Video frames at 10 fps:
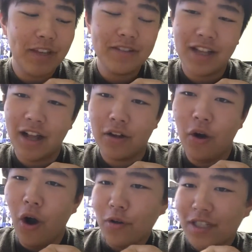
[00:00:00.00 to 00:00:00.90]
He was like,
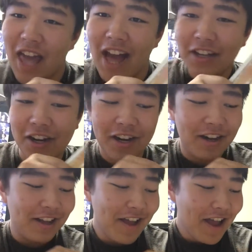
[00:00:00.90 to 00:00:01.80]
Who's that
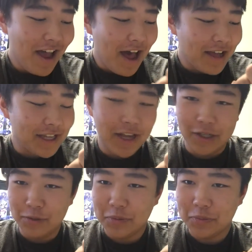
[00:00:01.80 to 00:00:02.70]
girl? And I was like,
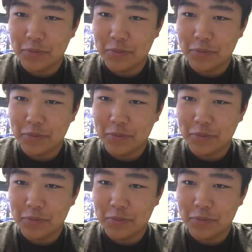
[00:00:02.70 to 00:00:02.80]
Oh,